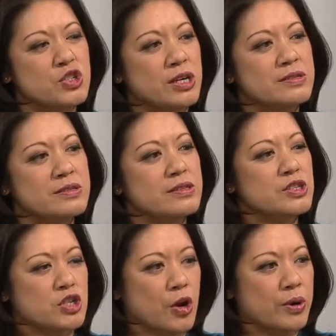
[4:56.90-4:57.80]
just the
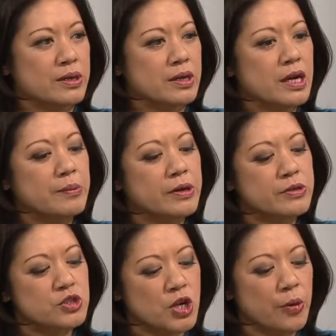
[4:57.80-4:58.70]
sharing,
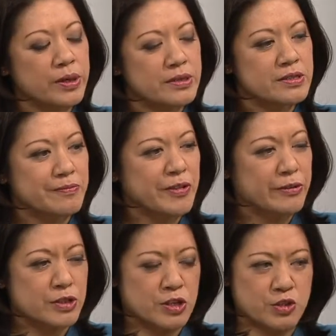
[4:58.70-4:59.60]
because sharing is the
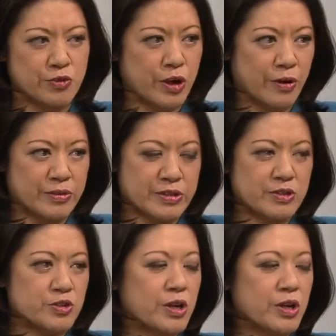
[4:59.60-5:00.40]
foundation for conversations.